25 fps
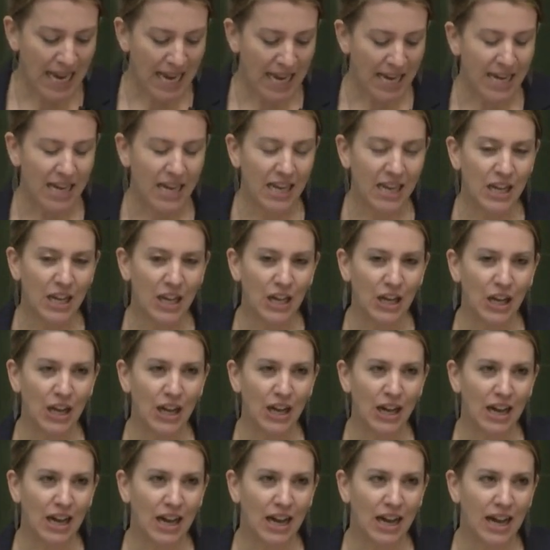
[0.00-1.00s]
And,
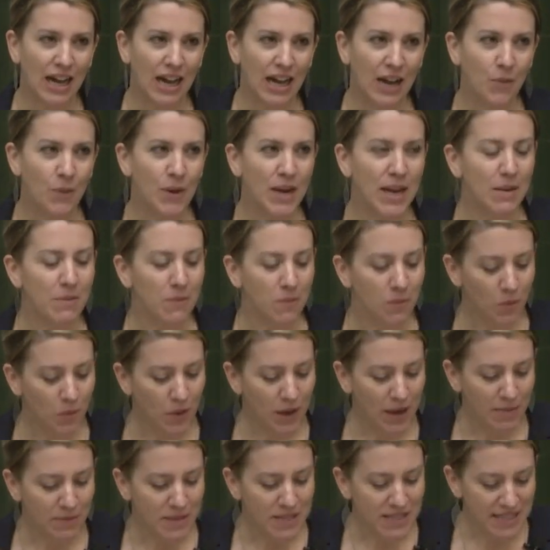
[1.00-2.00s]
and what, I'm,
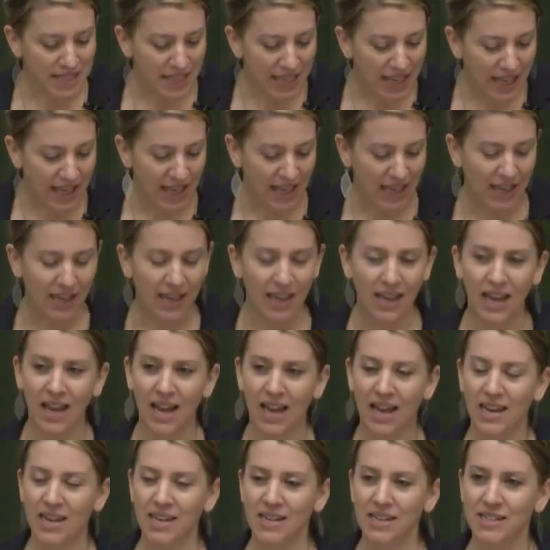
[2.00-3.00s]
what I'm seeing
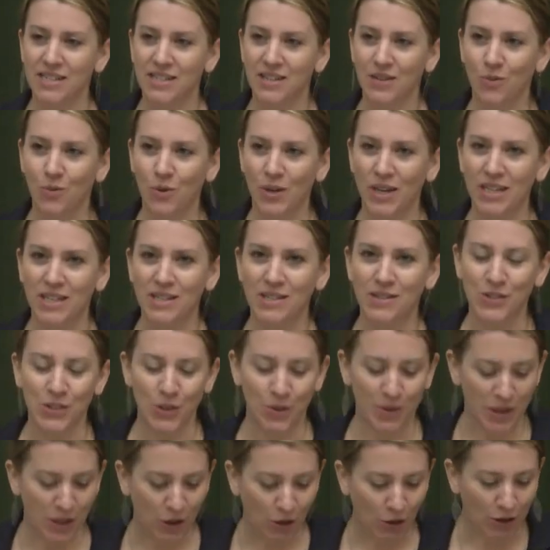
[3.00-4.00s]
and what is
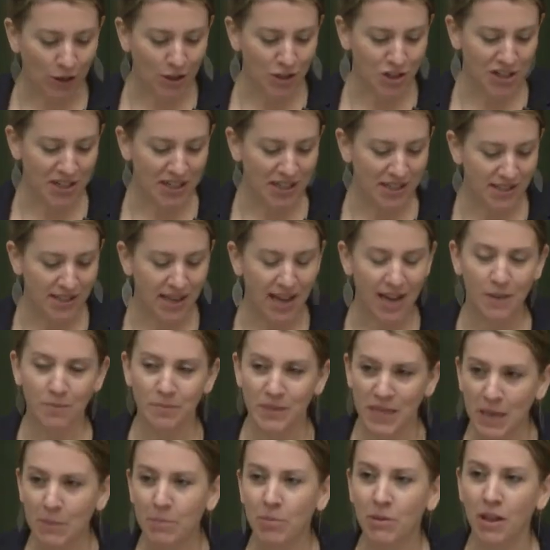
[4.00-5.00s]
so encouraging is
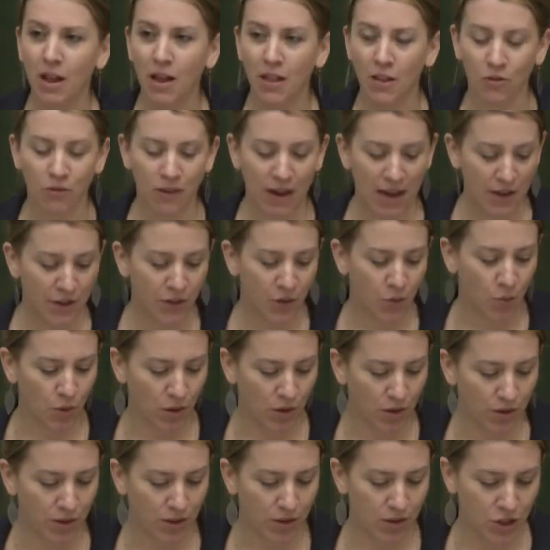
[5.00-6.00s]
that people all around the
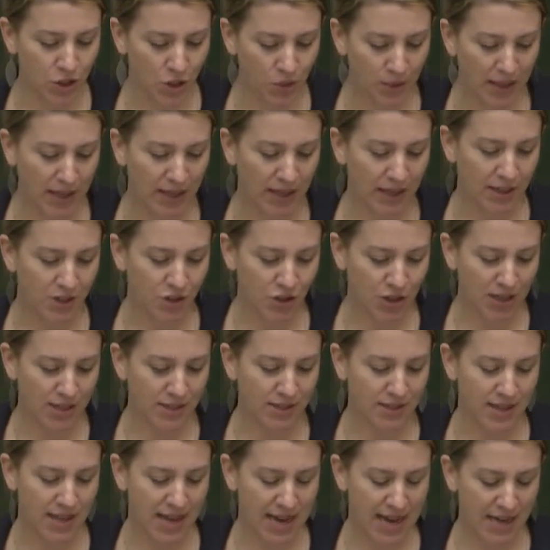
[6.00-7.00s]
world are doing
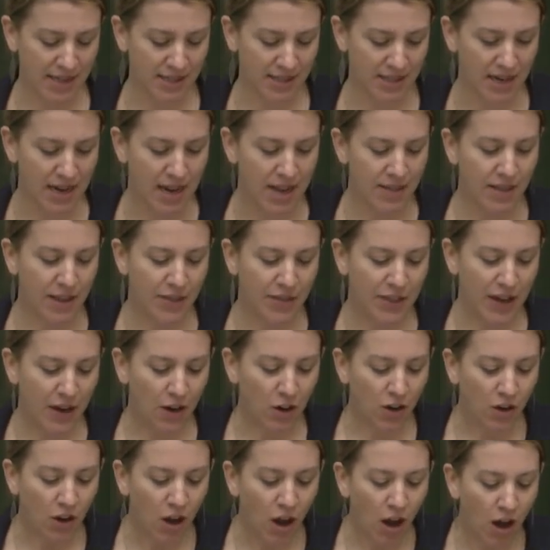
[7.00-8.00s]
just that, that they
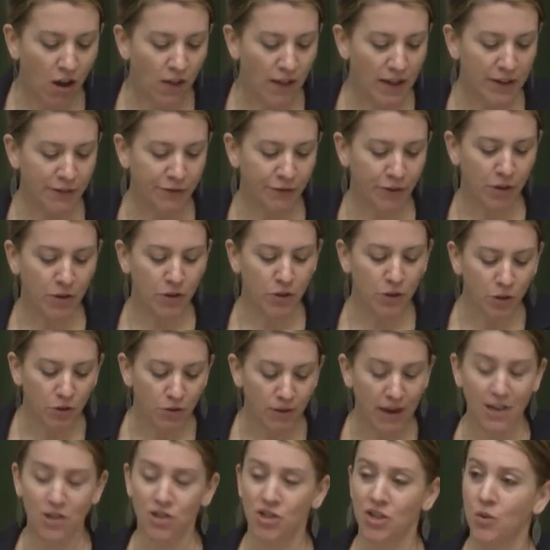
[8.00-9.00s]
are calling for a new
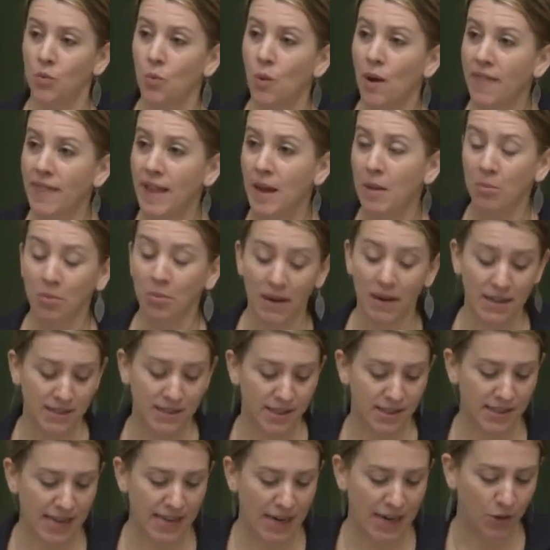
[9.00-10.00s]
direction, one that
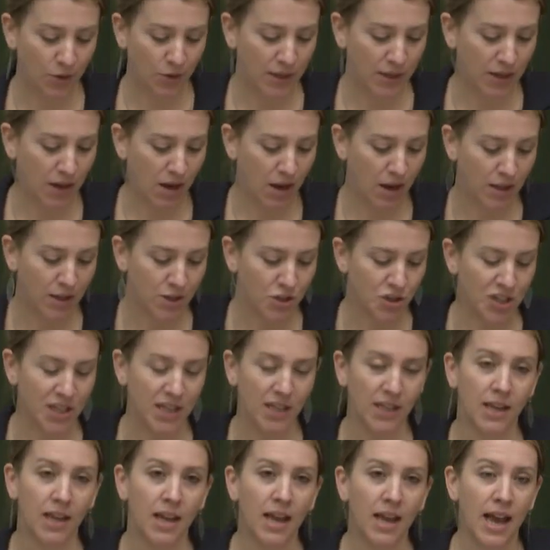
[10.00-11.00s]
braces
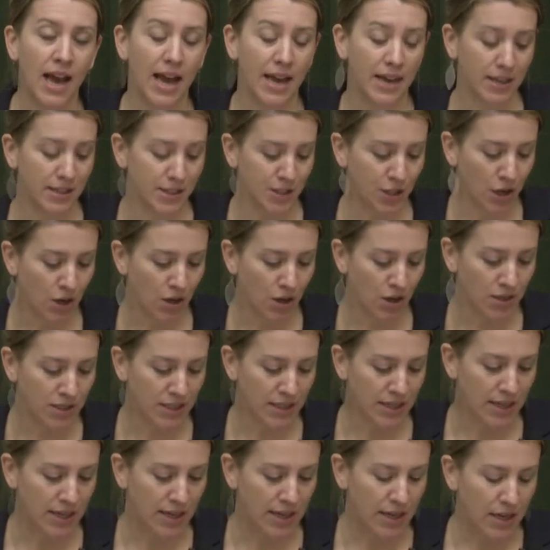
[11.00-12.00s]
agroecology at its heart.
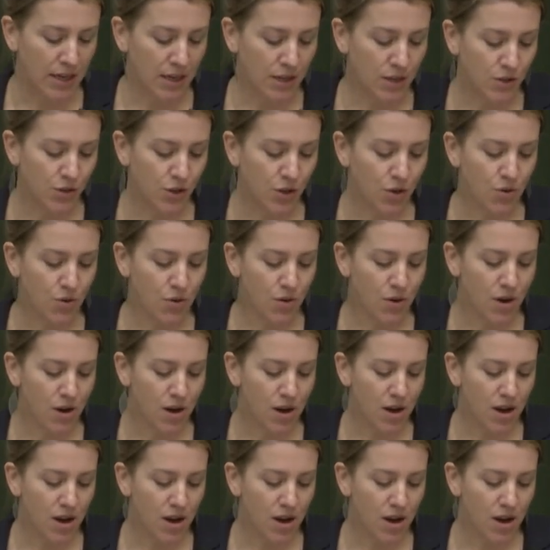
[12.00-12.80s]
So